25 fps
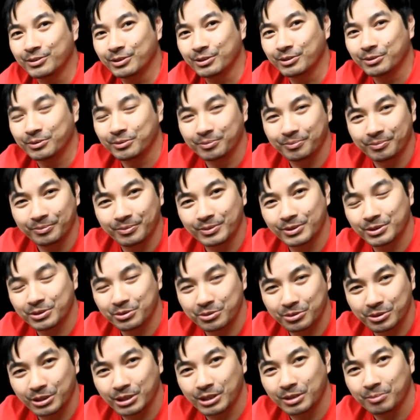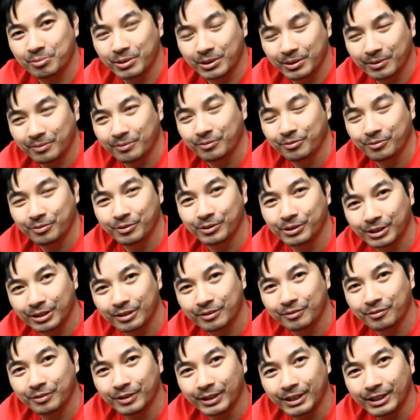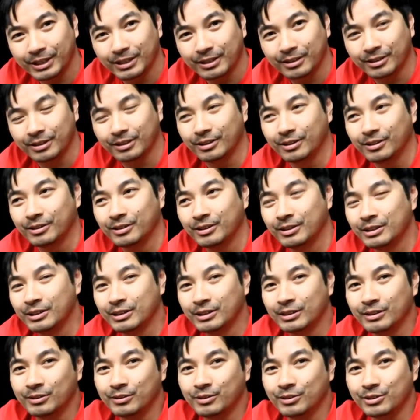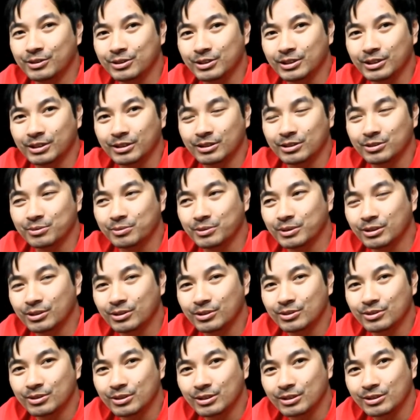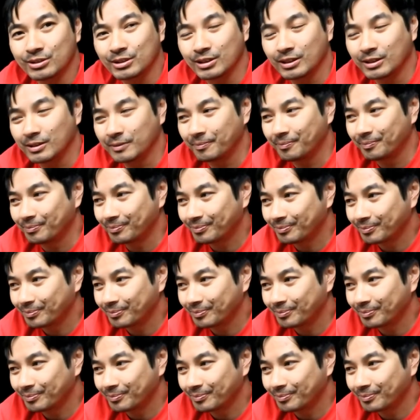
So to keep it fully inflated, you know, or it's like it's one of those things that